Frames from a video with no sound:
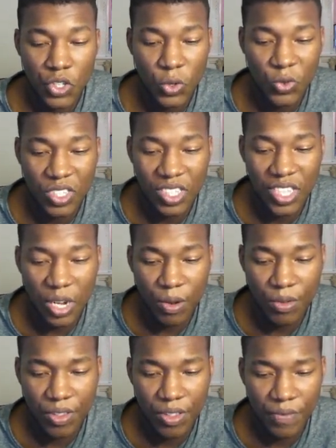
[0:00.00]
Choose
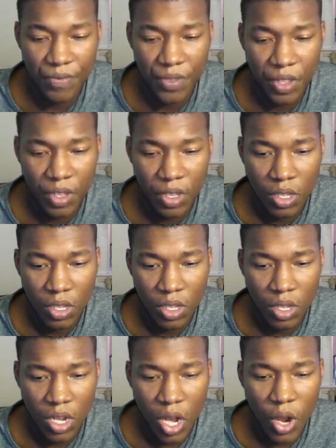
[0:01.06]
stealth.
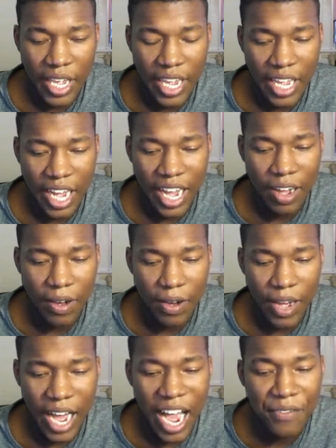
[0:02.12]
Okay,
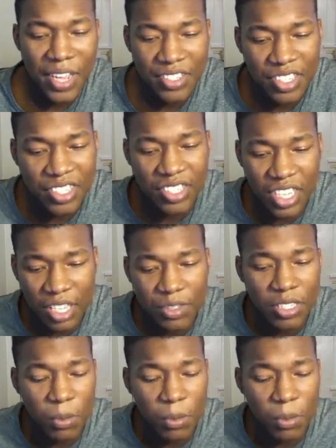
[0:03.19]
I've actually seen